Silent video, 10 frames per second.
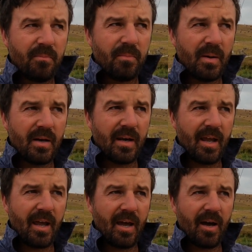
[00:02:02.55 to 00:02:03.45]
But
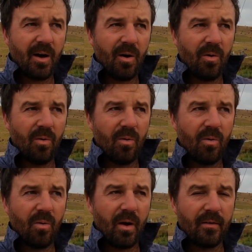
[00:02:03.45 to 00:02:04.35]
now
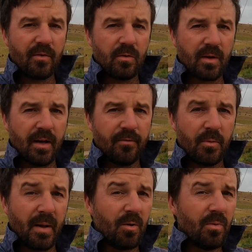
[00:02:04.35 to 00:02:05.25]
I haven't irrigated for about a